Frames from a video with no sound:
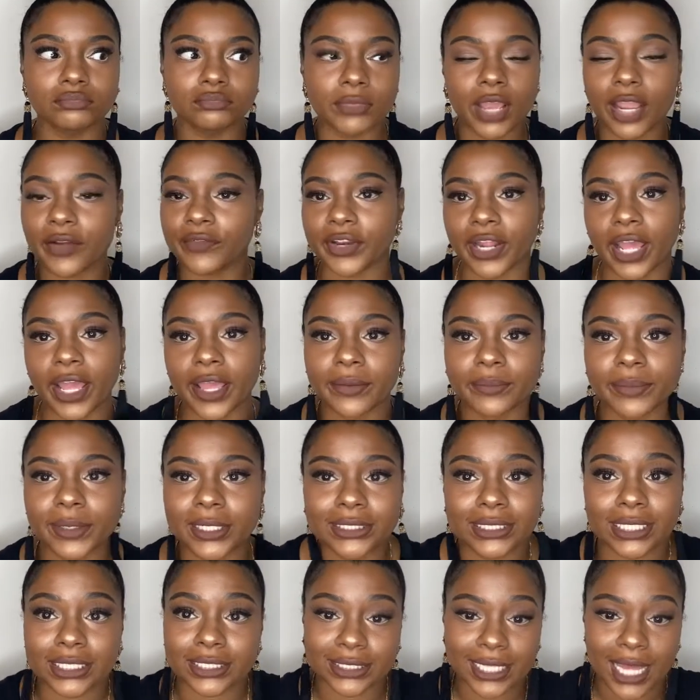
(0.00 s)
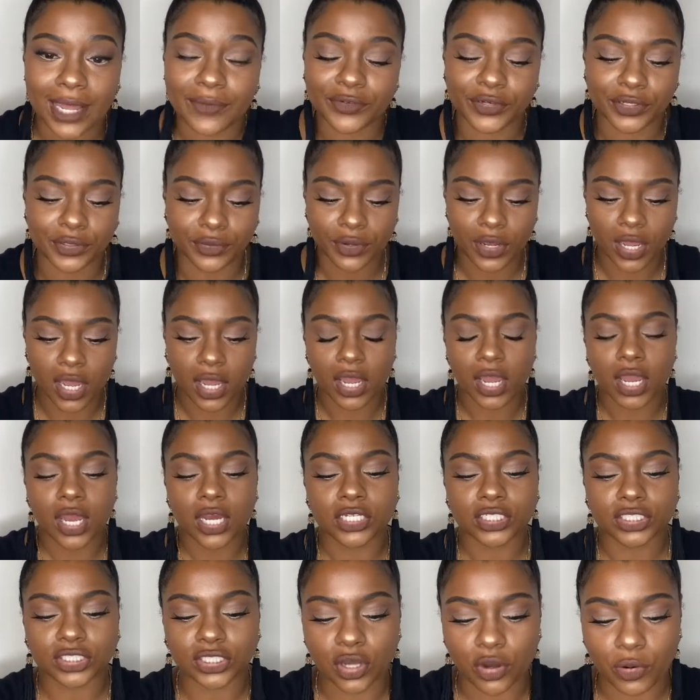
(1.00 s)
every day because I just have to.
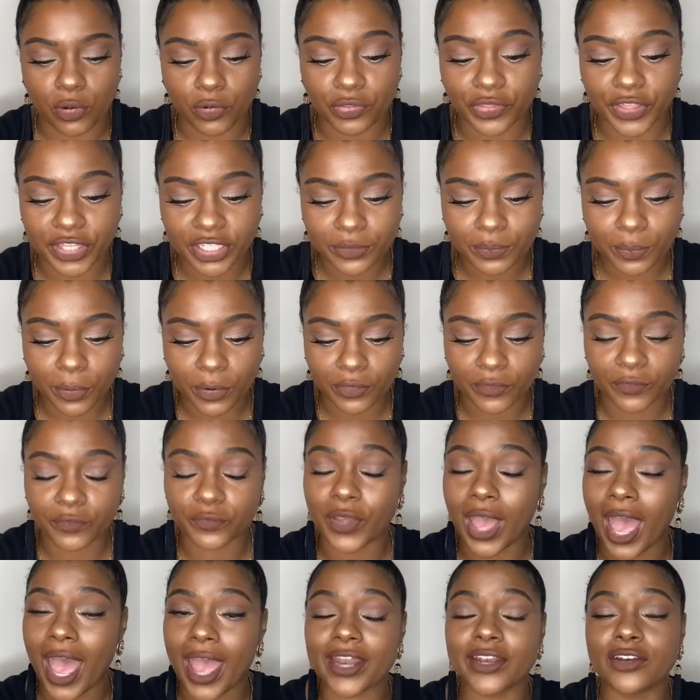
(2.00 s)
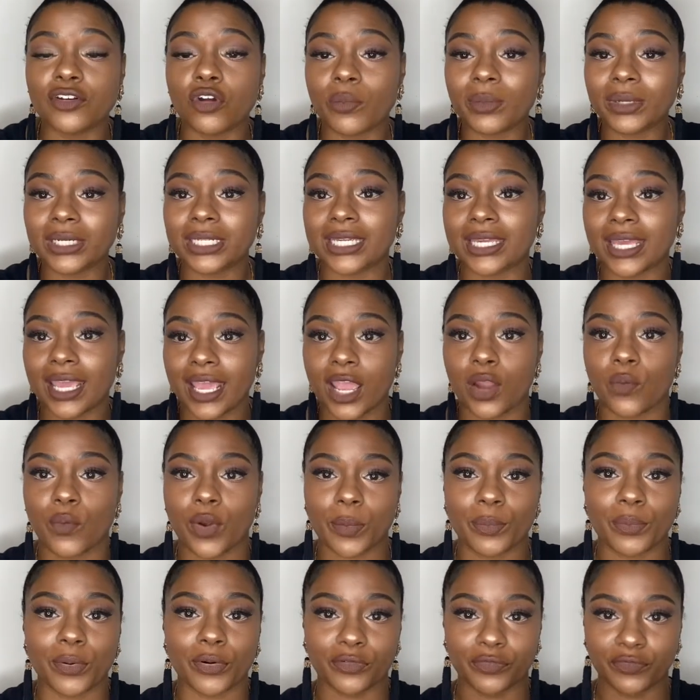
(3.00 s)
So this I normally can't
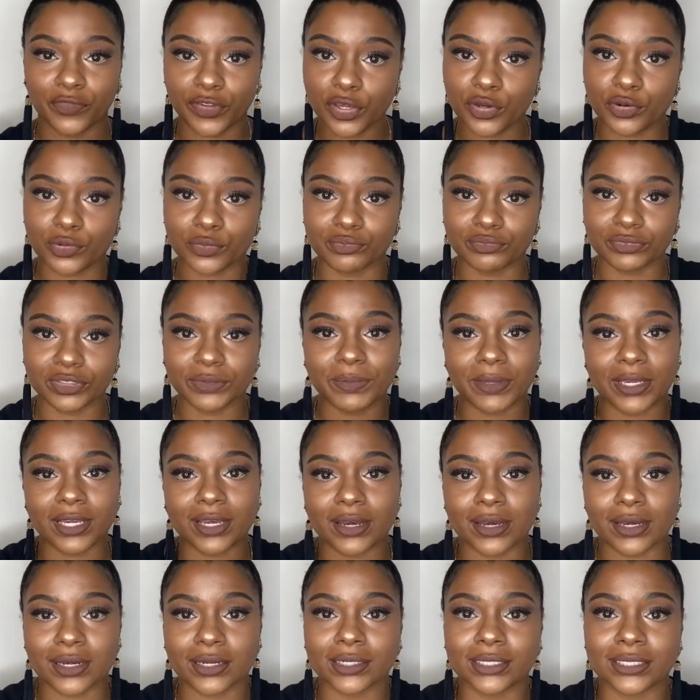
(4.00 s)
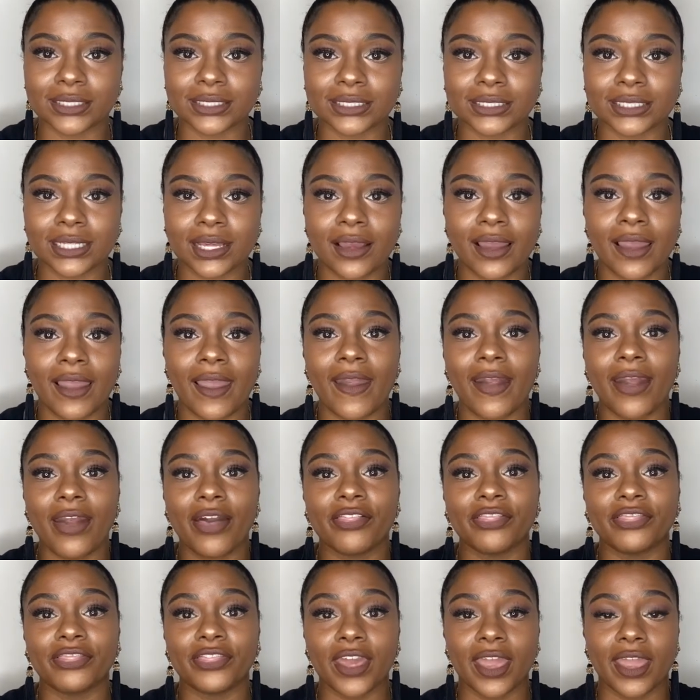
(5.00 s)
wear perfumes because
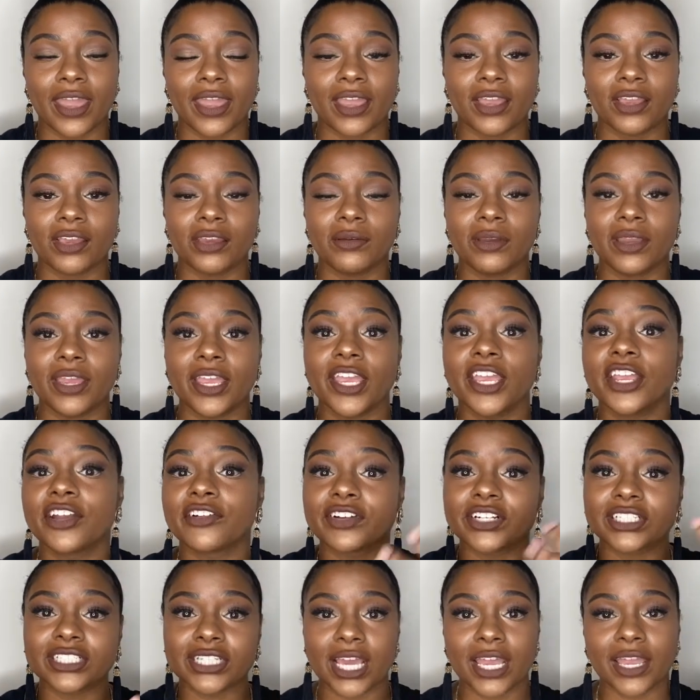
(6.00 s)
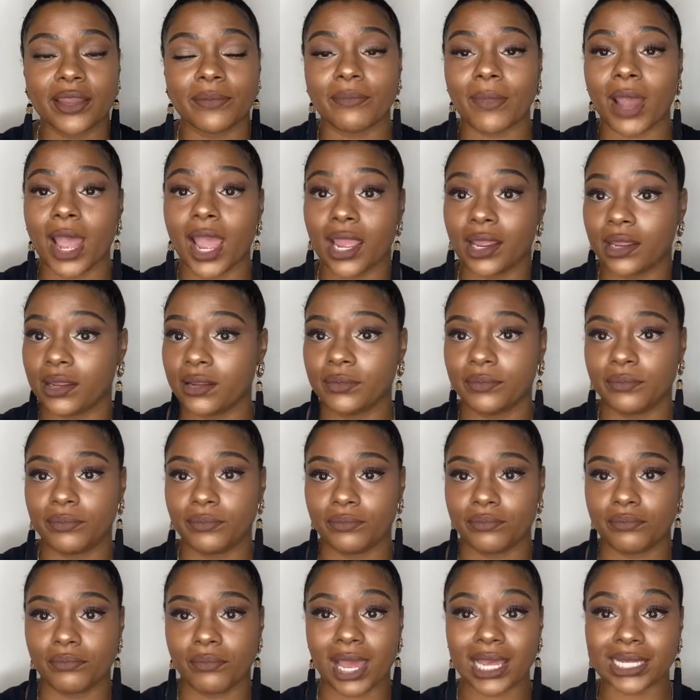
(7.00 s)
they irritate my
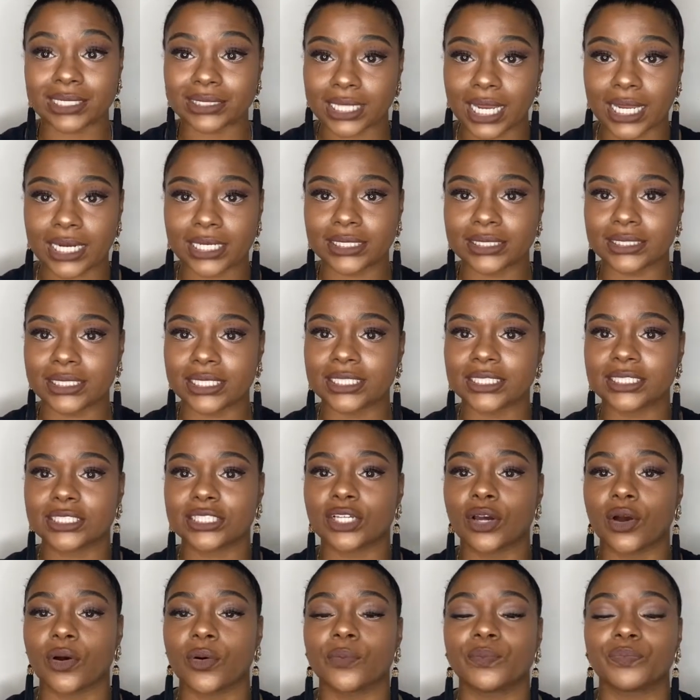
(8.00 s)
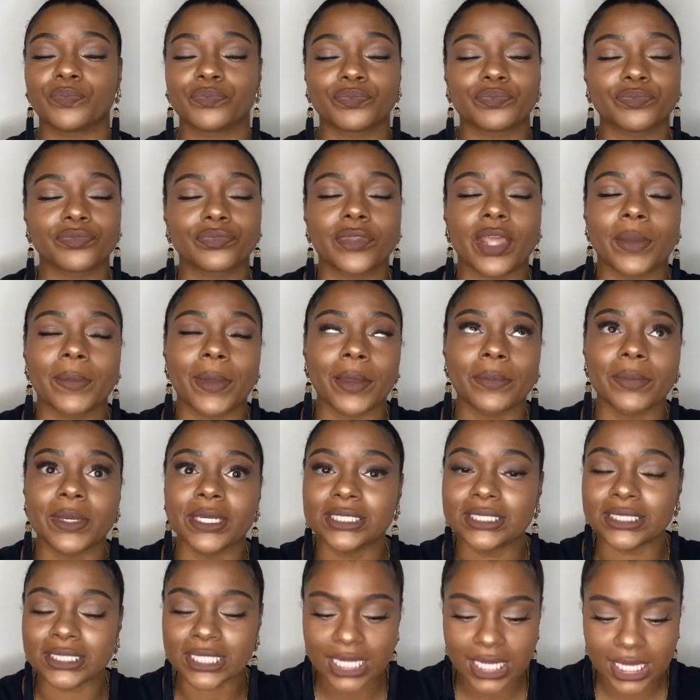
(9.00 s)
sinuses. So they make me
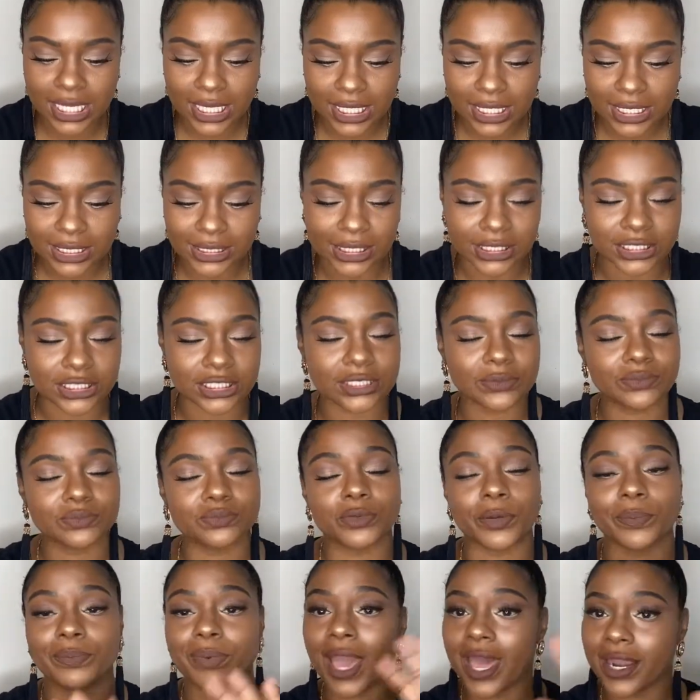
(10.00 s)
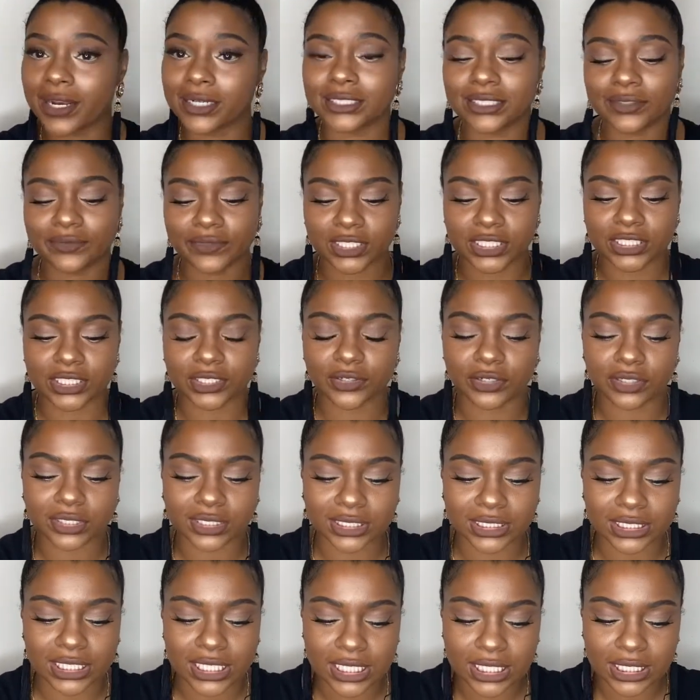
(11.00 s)
sneeze. I just repetitively
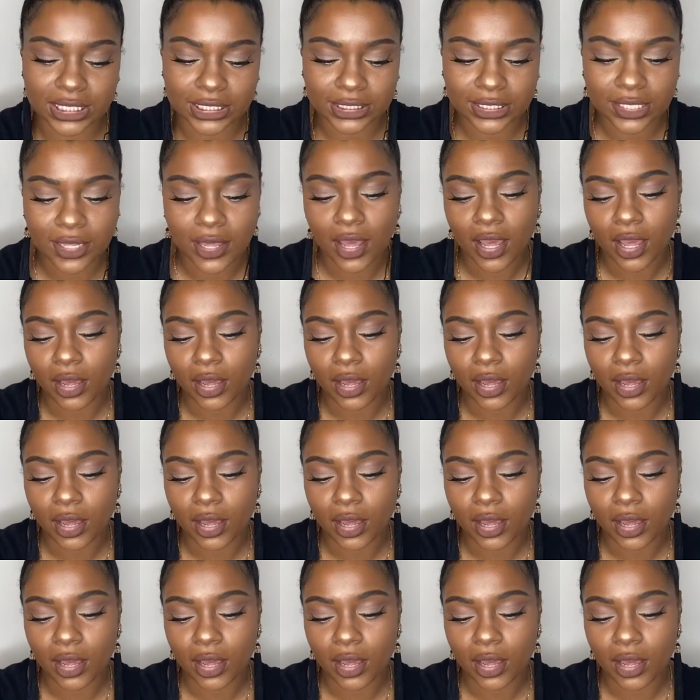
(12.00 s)
sneeze.